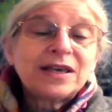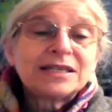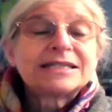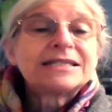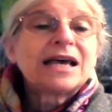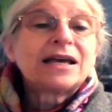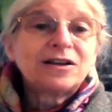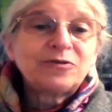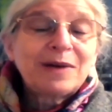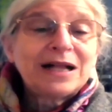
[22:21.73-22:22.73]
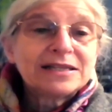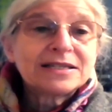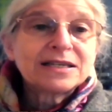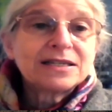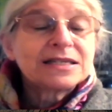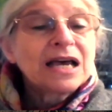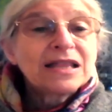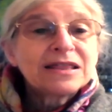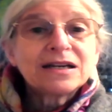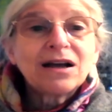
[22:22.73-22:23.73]
a set of policies
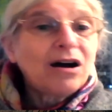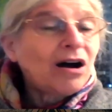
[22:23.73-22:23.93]
that